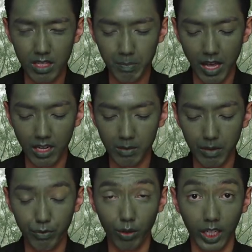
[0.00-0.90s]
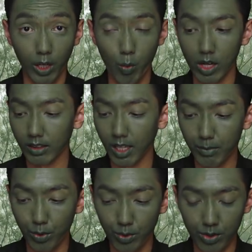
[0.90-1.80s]
this palette is meant for like a
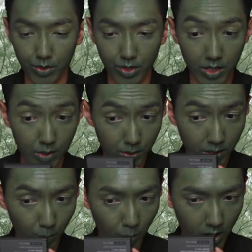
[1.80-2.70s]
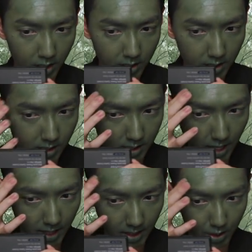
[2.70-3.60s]
one-time use. You just use it once
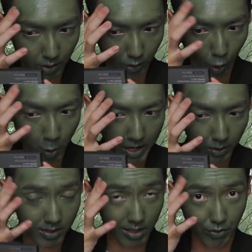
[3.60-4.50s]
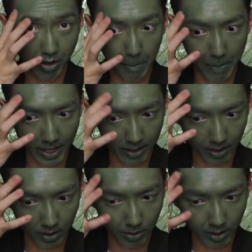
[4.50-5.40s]
and then you have to go back to Innisfree and buy
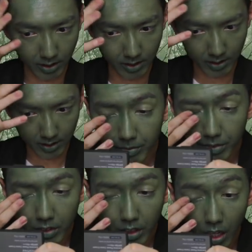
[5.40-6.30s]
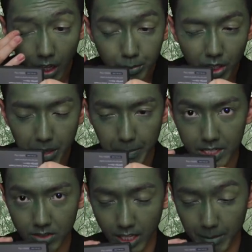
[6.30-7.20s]
another one. I'm trying my
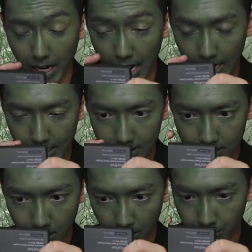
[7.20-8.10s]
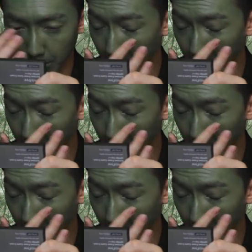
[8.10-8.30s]
best to get my eyelids covered,